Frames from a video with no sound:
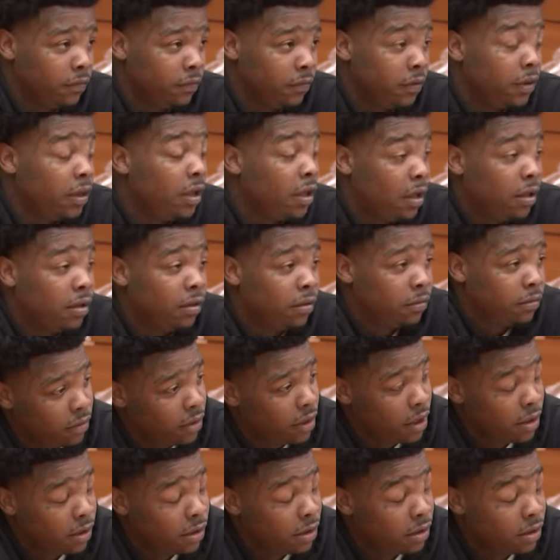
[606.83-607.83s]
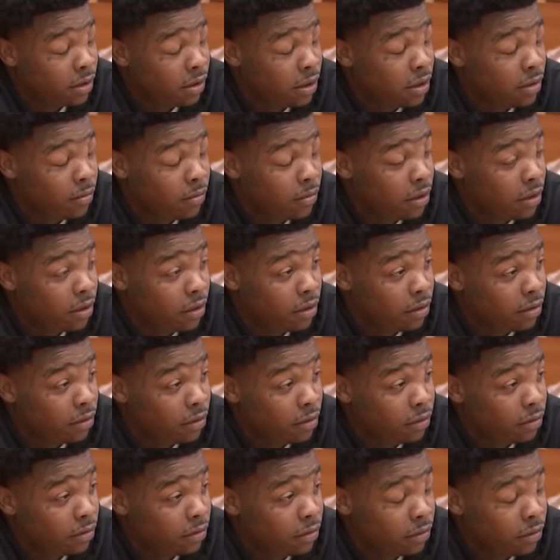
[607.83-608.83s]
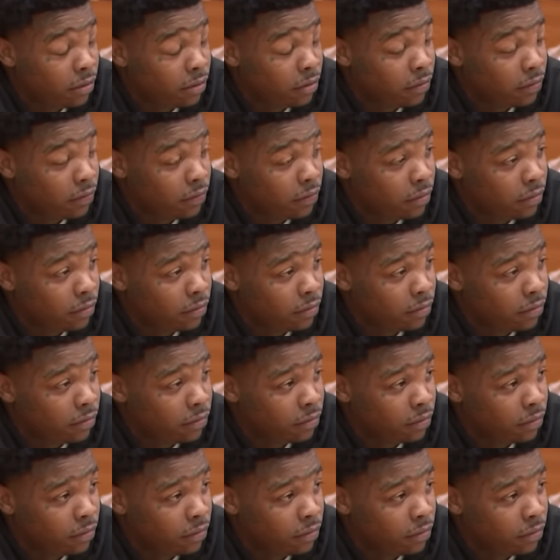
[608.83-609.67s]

Yeah. I just seen him at the club and stuff. I don't know.